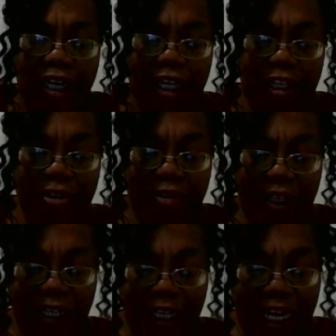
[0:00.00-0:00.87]

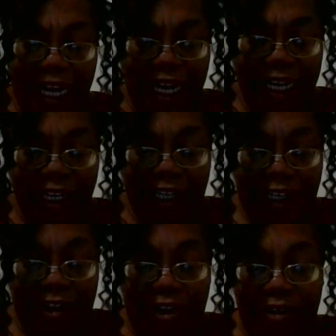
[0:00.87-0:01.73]
including a guy
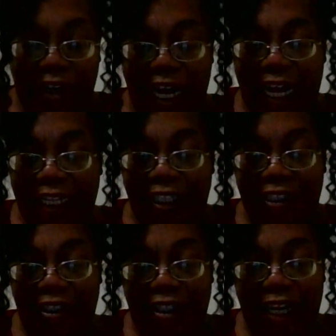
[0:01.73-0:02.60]
called
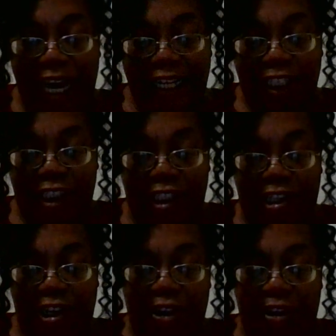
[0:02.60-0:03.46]
Alex
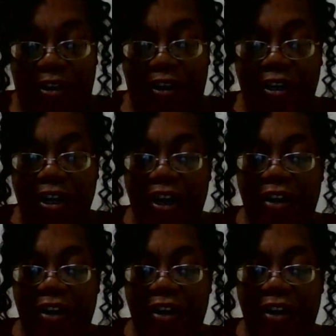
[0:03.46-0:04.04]
Clark